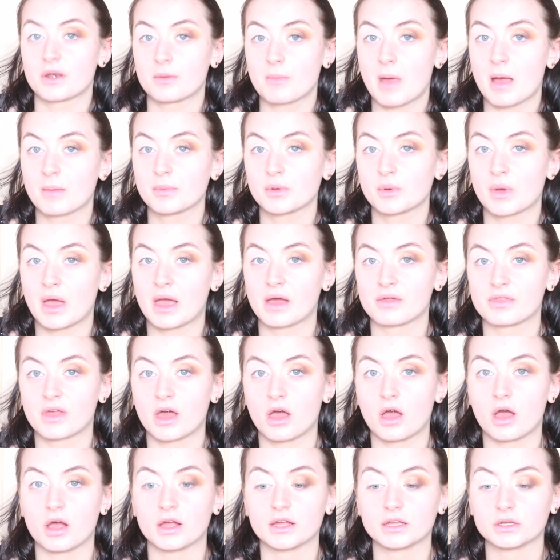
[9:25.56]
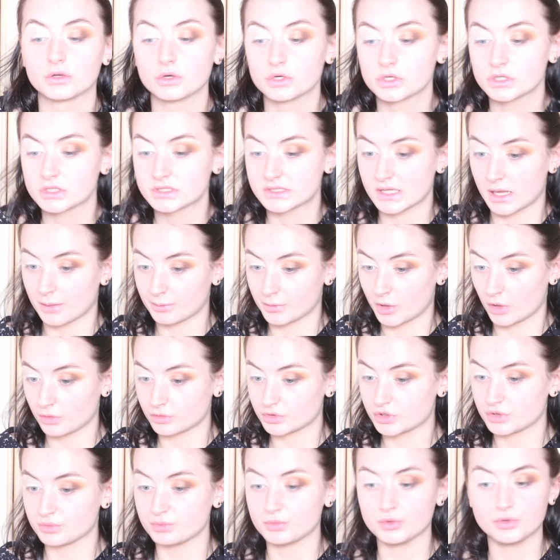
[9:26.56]
I'm happy with how that eye looks. I'm going
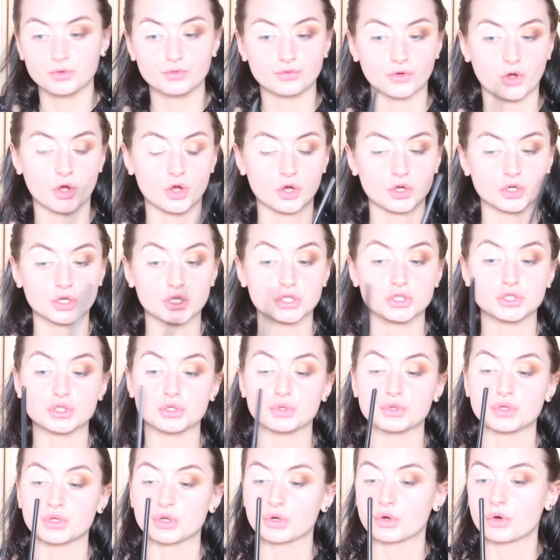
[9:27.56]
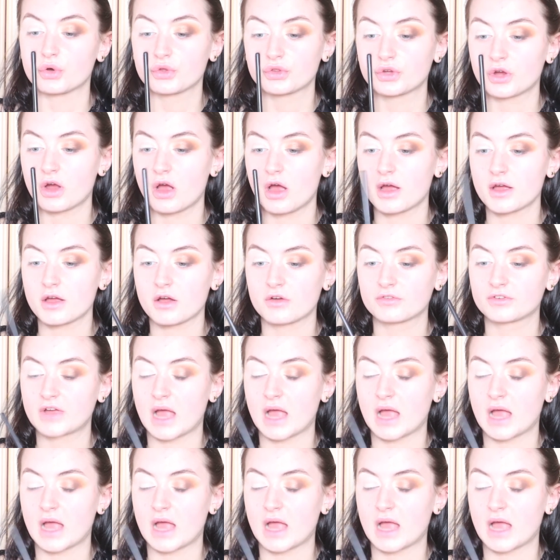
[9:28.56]
to move on and do the other eye off